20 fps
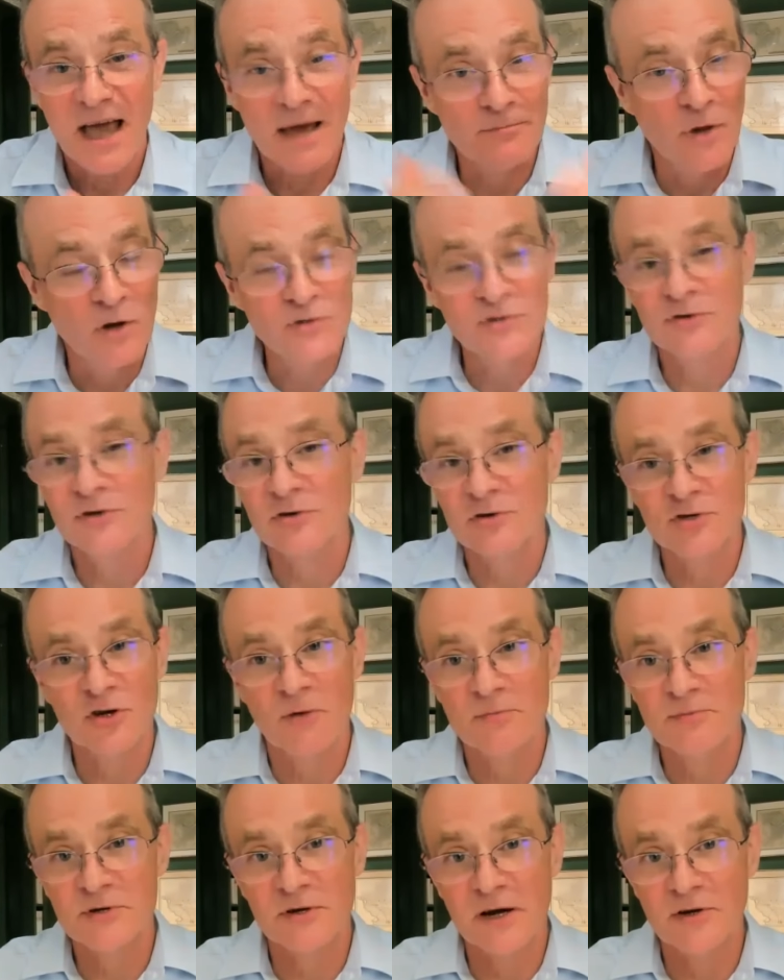and most of those
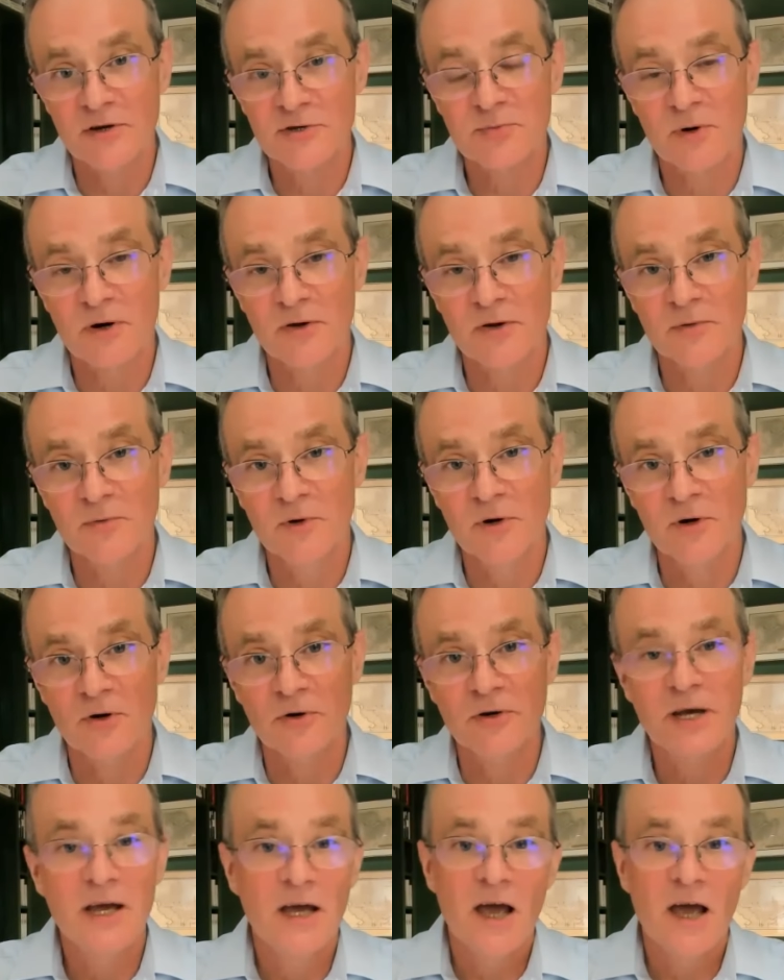jobs are elsewhere in the
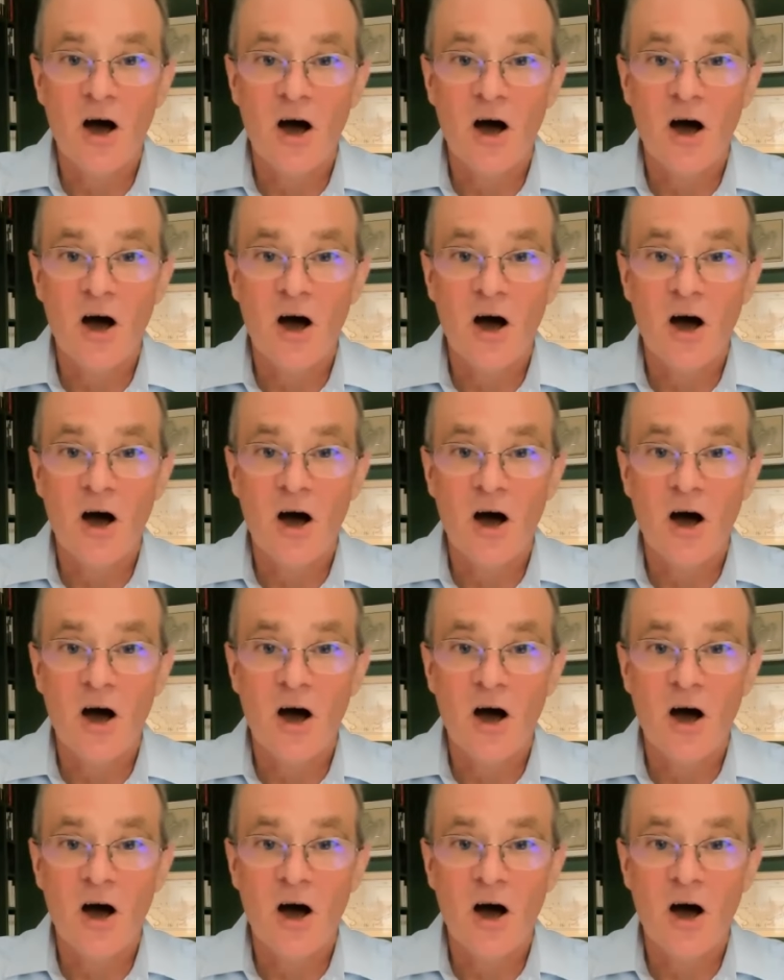world.